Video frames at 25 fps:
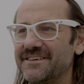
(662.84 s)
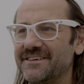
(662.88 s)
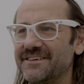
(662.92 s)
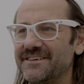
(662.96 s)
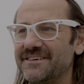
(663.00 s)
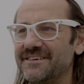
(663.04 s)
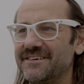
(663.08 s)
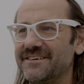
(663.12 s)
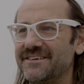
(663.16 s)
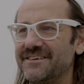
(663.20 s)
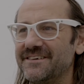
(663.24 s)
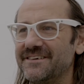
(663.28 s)

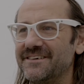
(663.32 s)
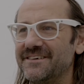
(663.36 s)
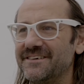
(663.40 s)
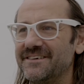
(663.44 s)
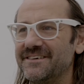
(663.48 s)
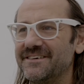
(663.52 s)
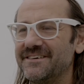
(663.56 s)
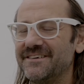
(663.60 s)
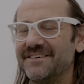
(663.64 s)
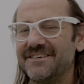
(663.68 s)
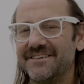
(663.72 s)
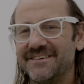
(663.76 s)

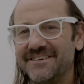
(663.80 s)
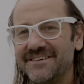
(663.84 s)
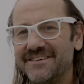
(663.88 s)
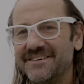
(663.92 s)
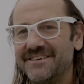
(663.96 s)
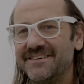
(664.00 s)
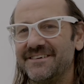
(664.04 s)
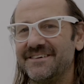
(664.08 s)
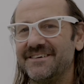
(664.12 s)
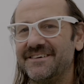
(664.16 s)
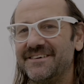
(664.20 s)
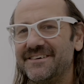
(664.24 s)

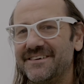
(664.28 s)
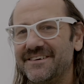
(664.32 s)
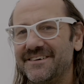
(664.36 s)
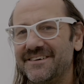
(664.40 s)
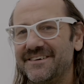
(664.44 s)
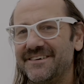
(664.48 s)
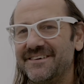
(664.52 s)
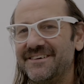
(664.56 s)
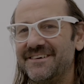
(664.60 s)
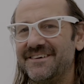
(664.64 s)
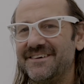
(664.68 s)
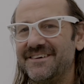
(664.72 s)

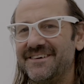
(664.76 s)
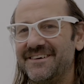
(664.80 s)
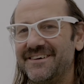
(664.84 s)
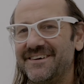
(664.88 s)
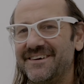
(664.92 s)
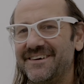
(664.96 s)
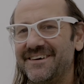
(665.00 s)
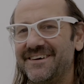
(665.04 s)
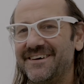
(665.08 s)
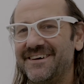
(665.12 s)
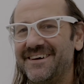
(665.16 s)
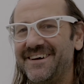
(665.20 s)

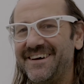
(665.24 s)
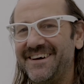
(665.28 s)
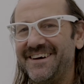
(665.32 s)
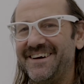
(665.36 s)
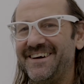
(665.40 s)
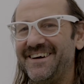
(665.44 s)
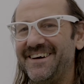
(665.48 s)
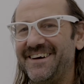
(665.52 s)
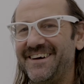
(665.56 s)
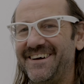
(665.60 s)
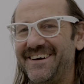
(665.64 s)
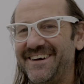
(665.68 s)

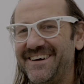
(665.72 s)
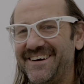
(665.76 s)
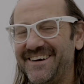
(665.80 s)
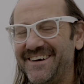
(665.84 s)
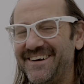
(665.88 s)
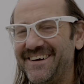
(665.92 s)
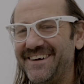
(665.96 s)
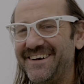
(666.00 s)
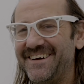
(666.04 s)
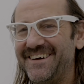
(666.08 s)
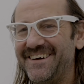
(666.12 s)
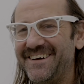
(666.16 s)

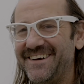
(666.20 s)
Nothing is said.